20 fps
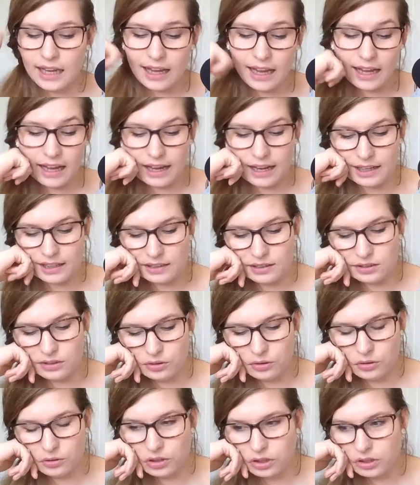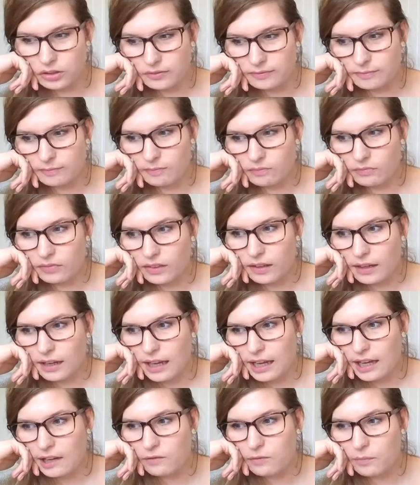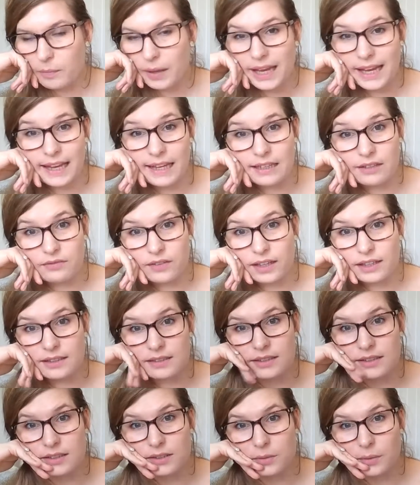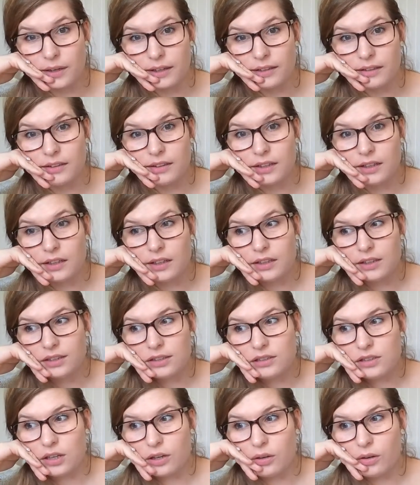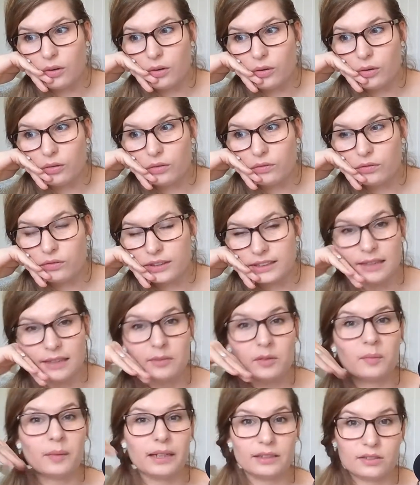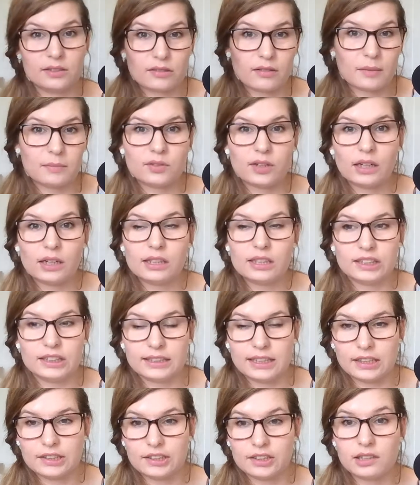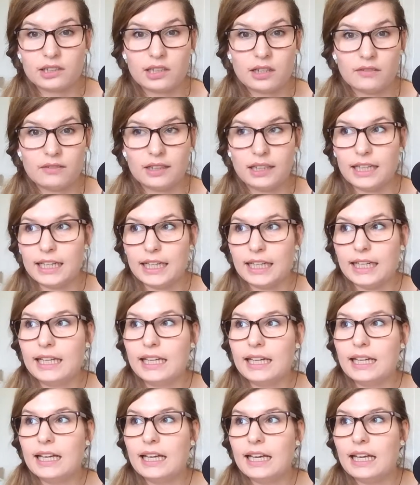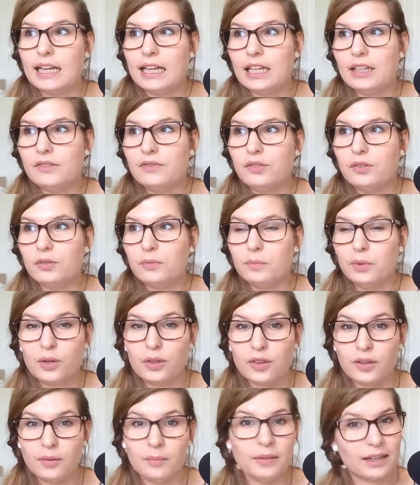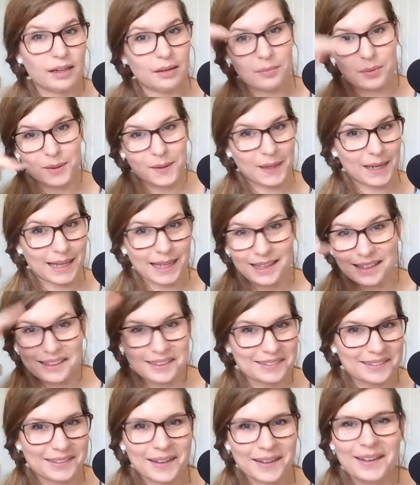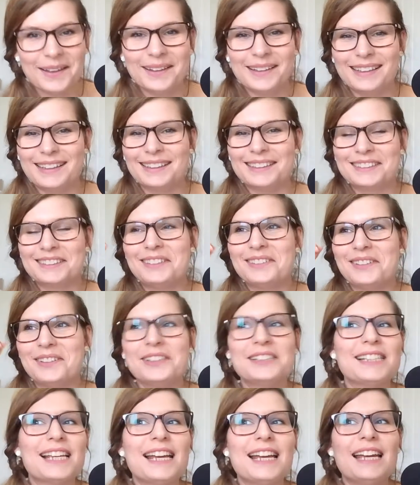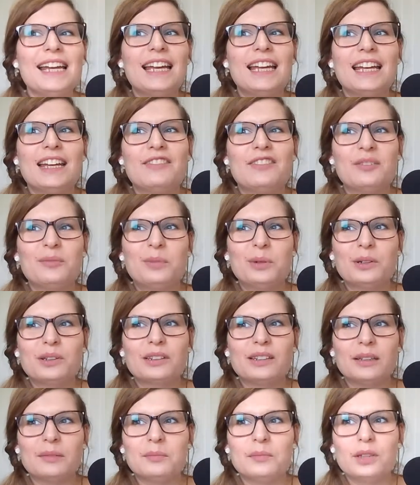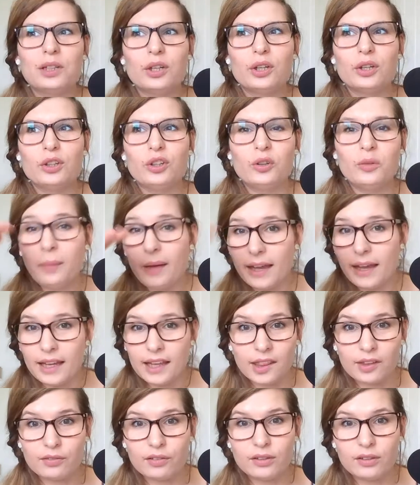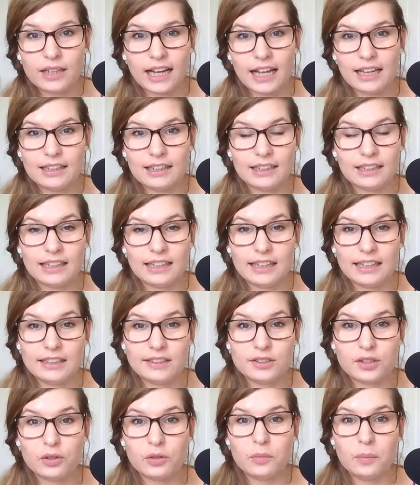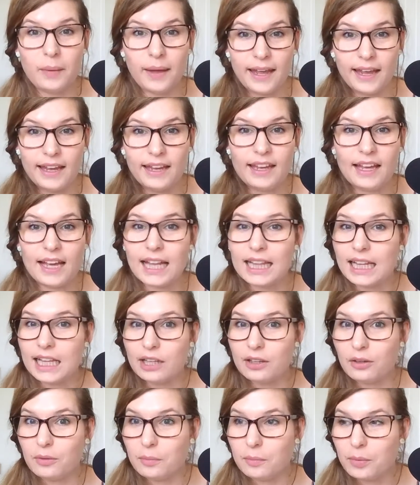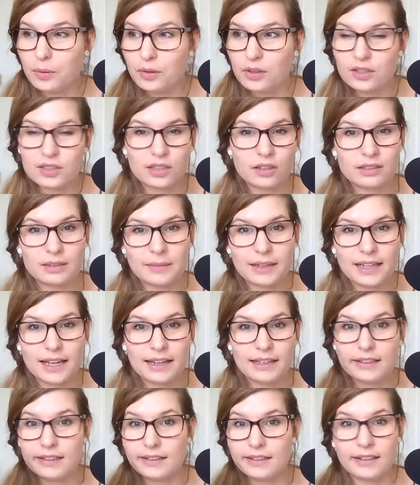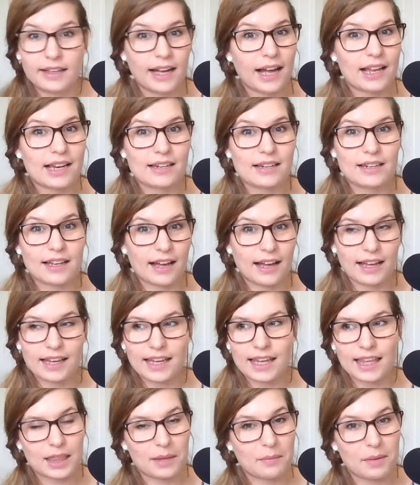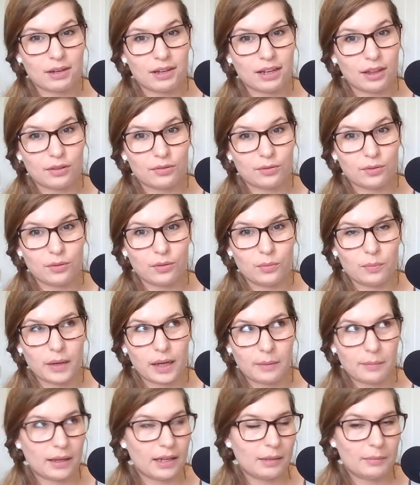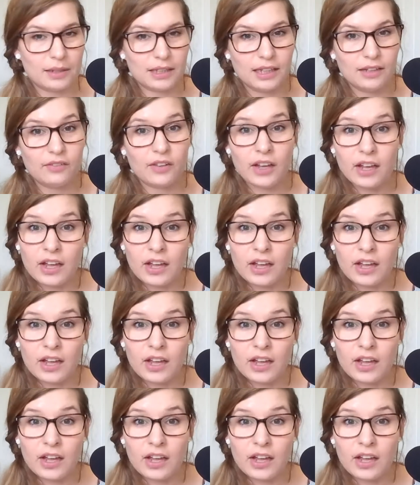And you can have paid events as well. So, for example, my Instagram strategy sessions currently, if you book them, and I'll put the link in the show notes, if you book them, you pay through Calendly. So you pay and then you put the slot in my calendar. And I get the money through PayPal, I believe.